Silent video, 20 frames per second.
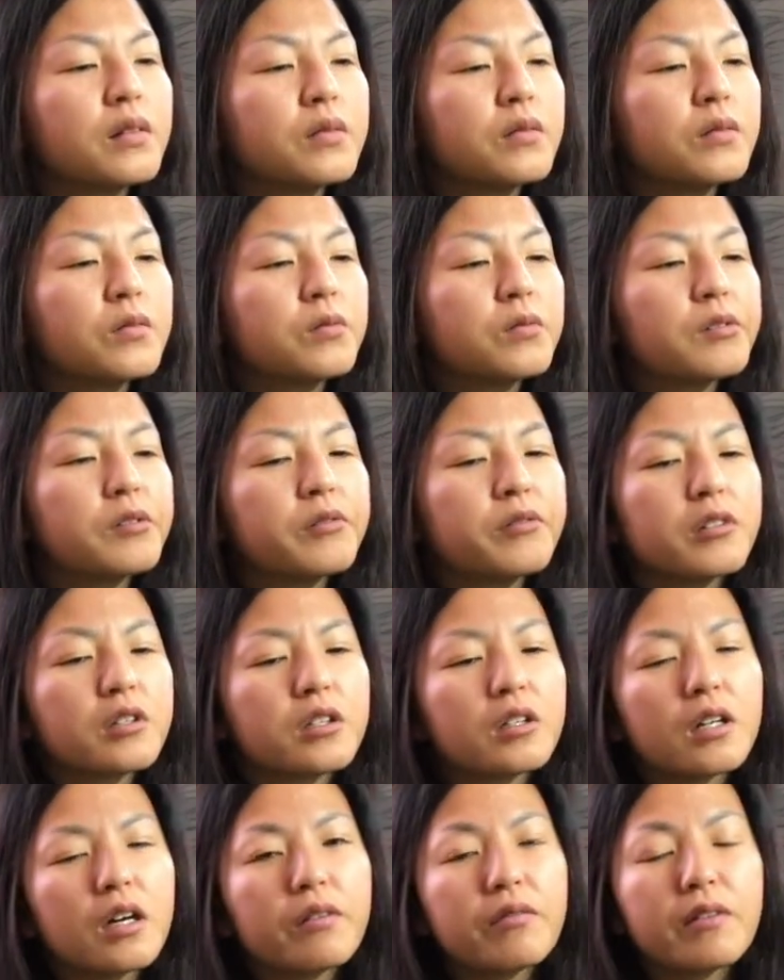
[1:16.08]
we
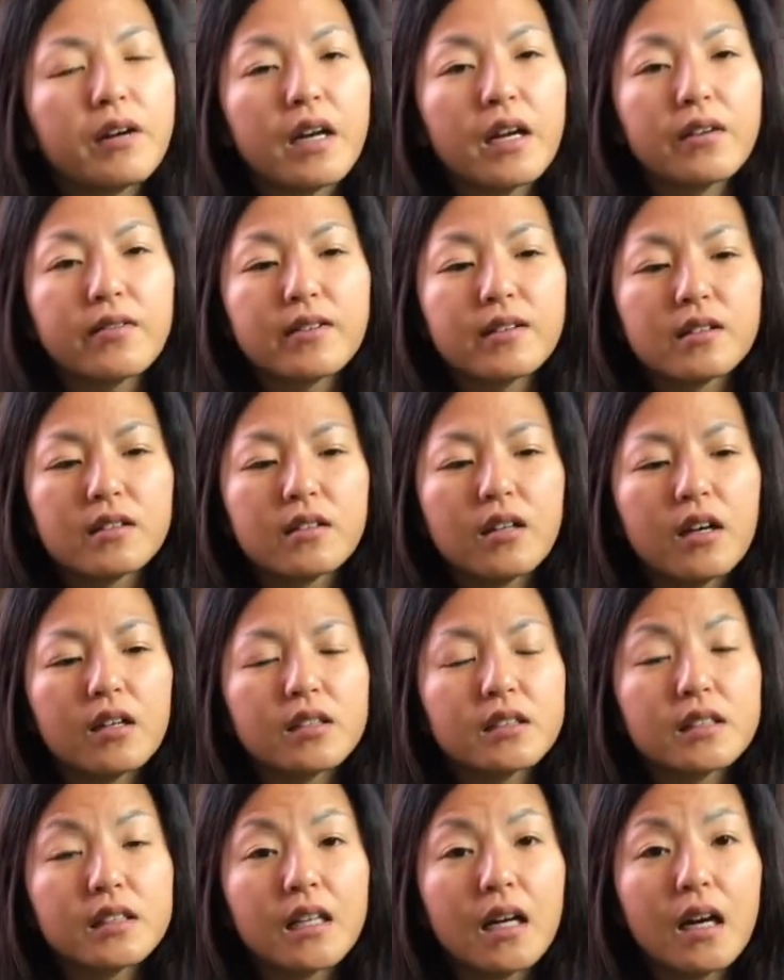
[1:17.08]
were away for a
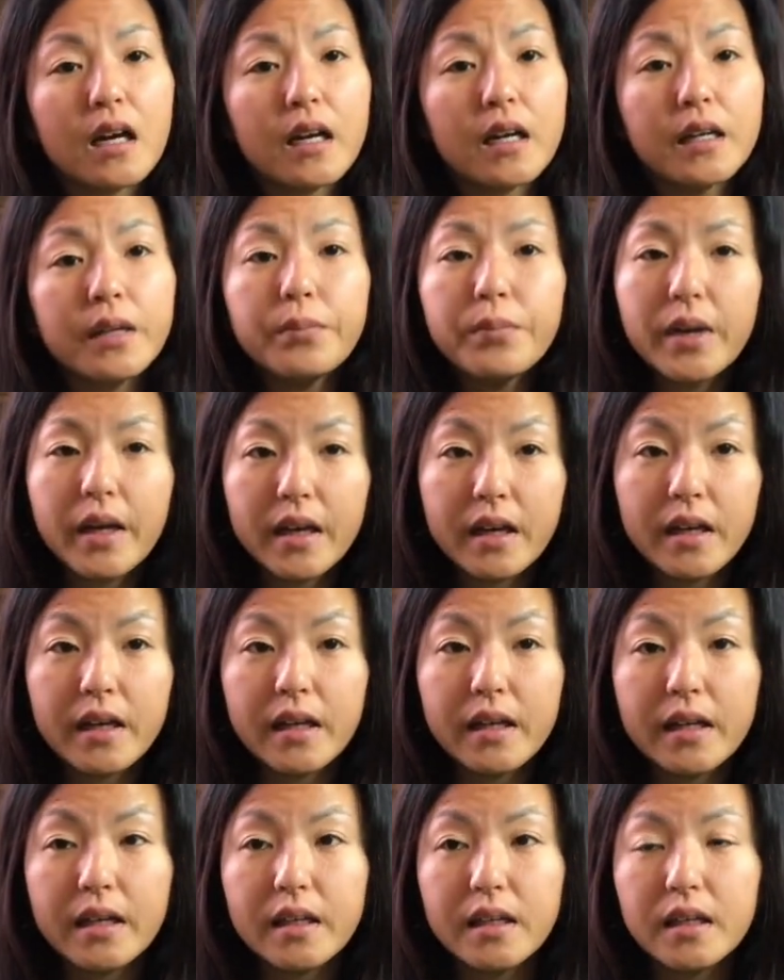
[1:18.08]
long time,
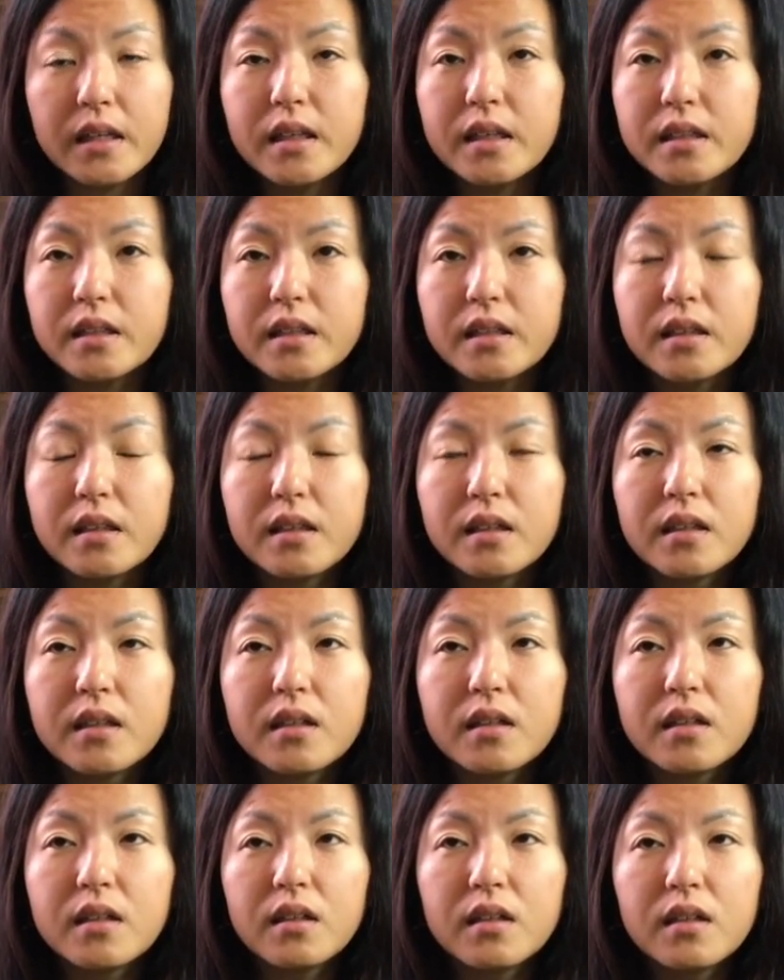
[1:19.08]
and
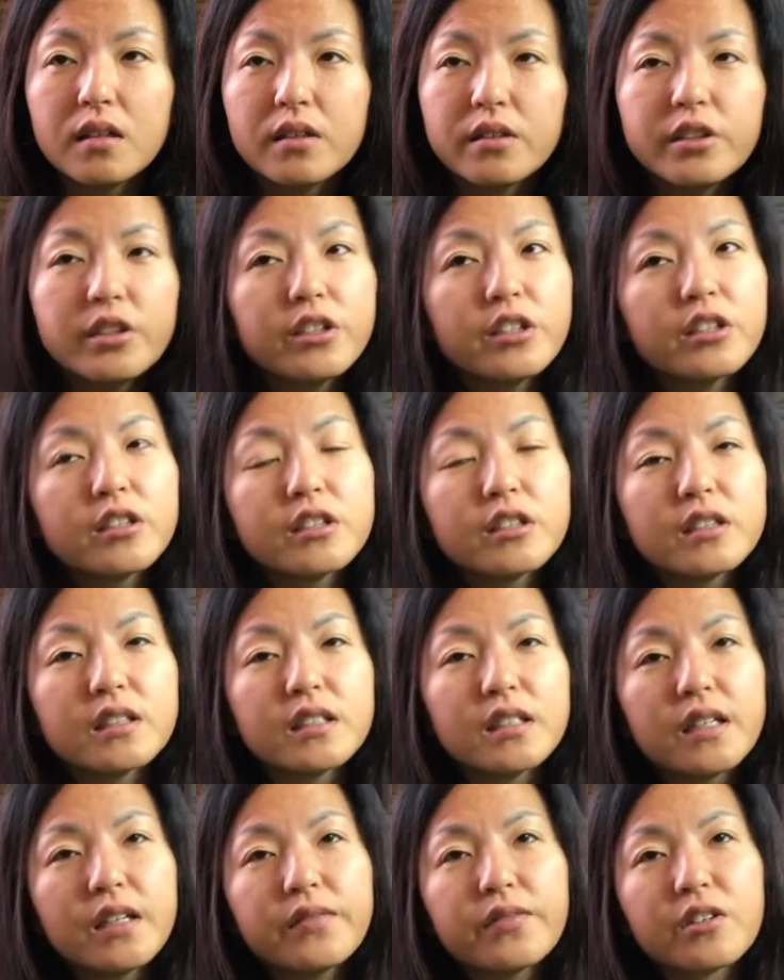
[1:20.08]
New Year's
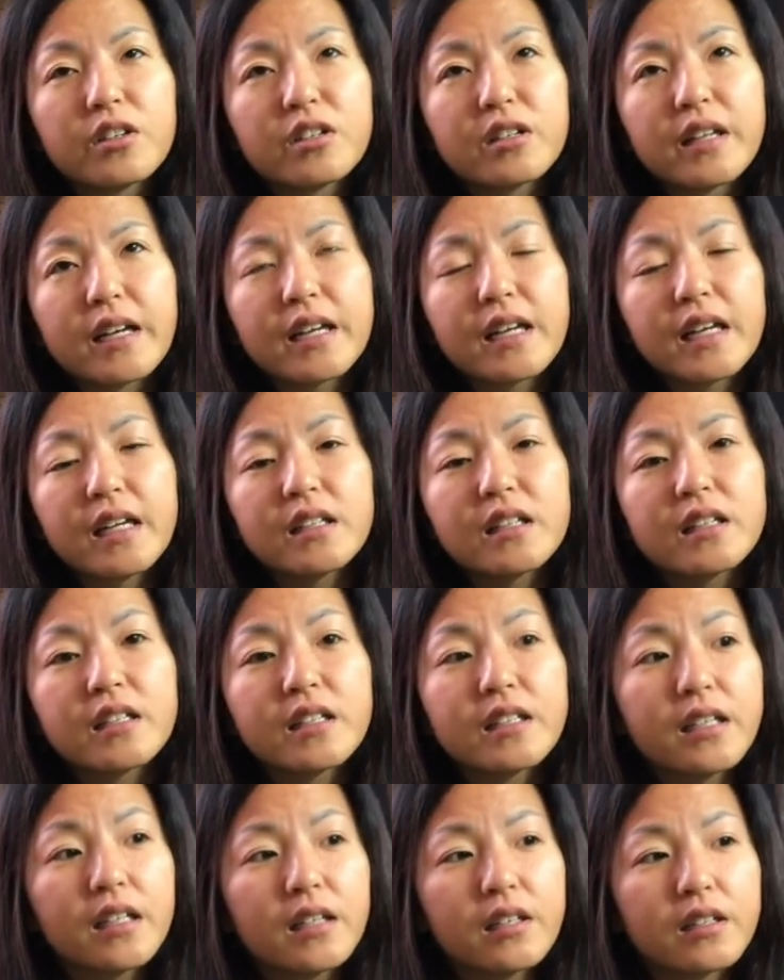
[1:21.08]
Eve or like end of the
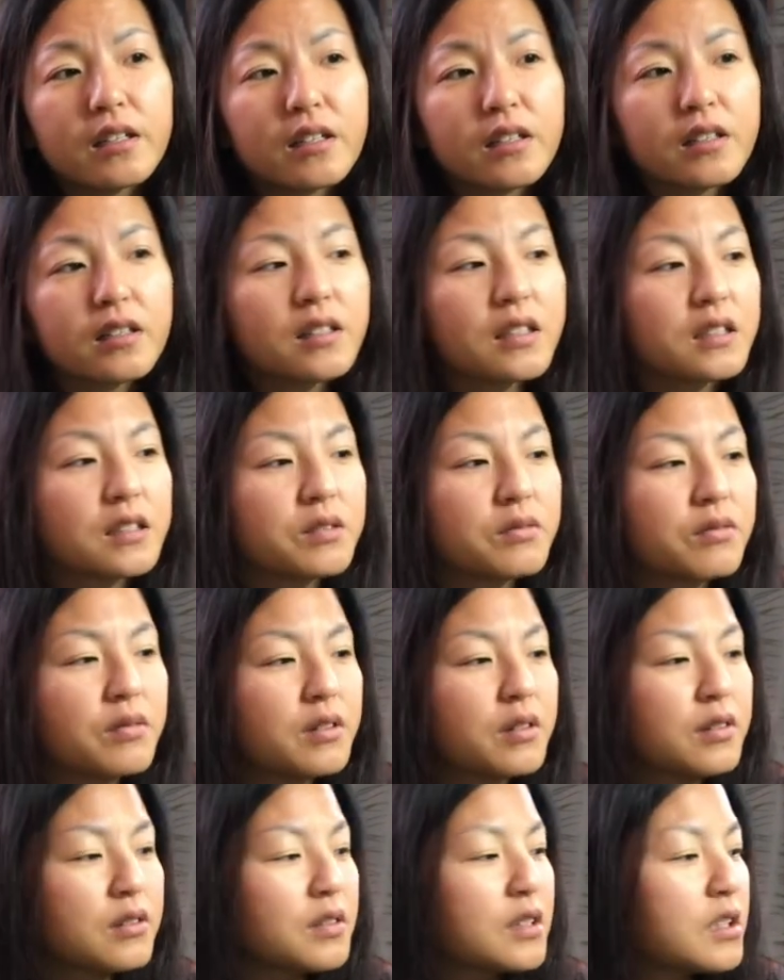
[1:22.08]
year, that's
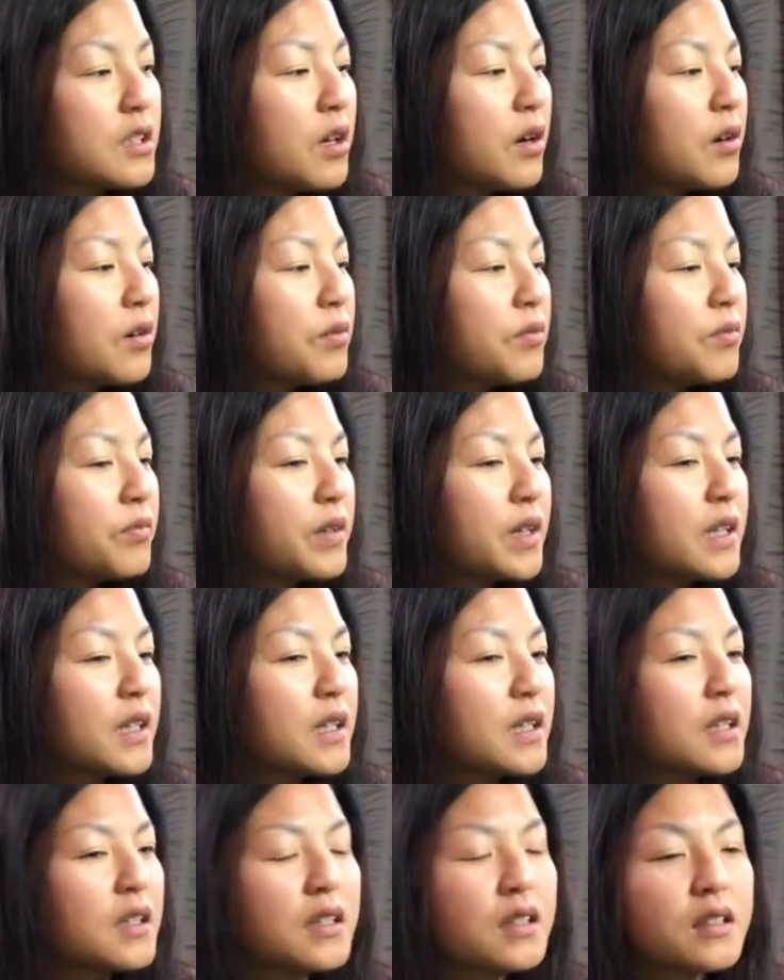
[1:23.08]
where
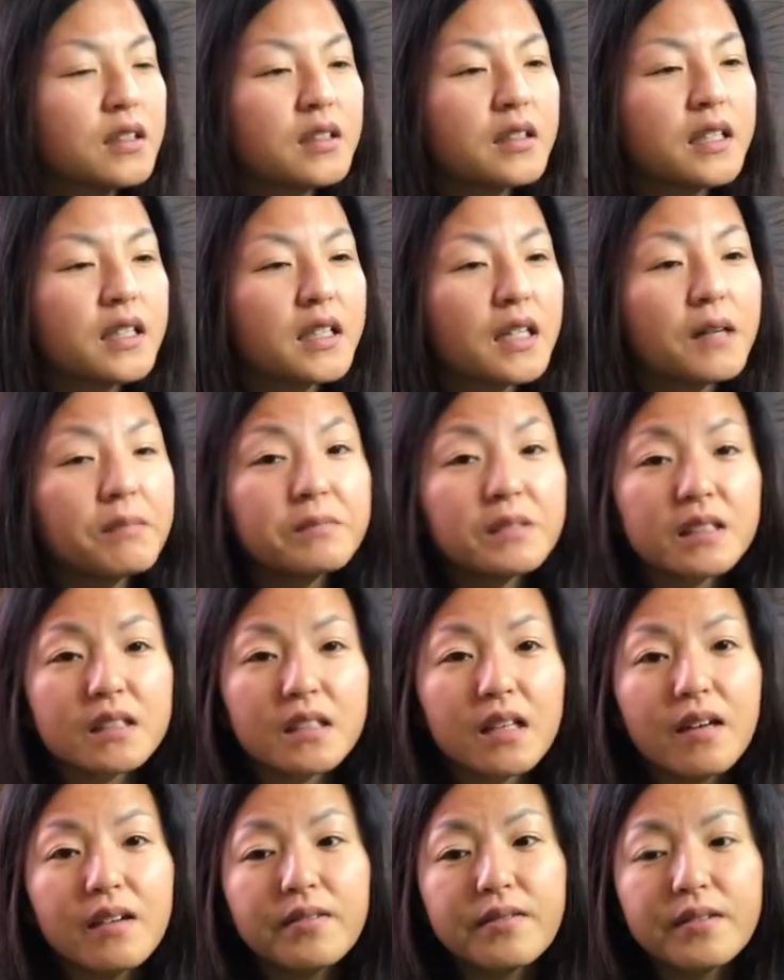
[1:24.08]
we clean up
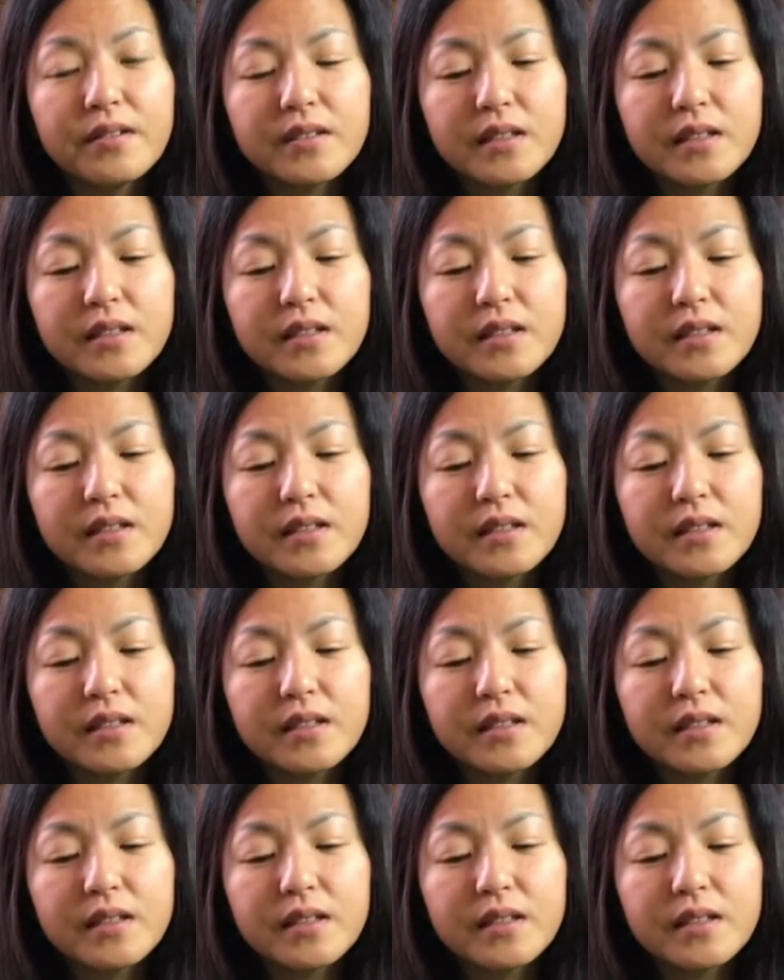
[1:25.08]
stuff,